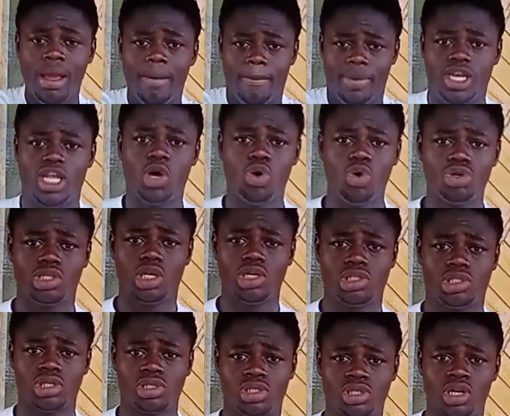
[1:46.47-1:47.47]
Maybe I won't do
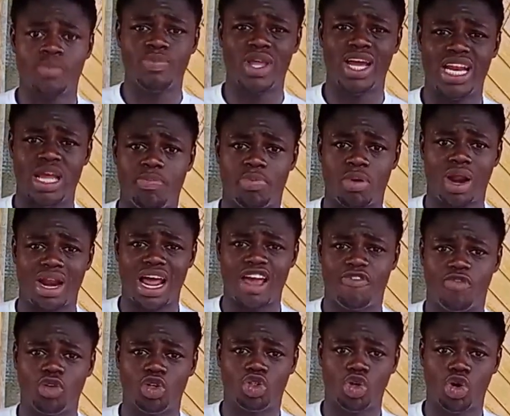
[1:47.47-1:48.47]
it to send them at a broad life
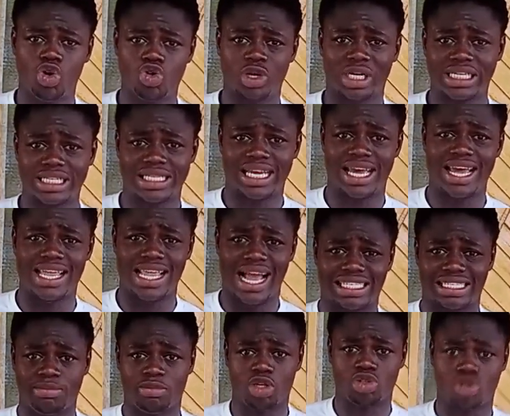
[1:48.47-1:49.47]
for soon. So I say, and I
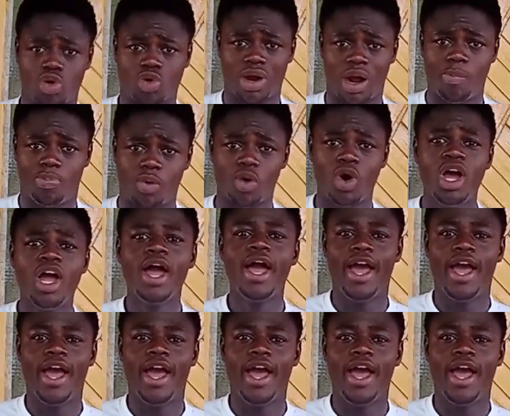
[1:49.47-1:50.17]
think it's a crumble.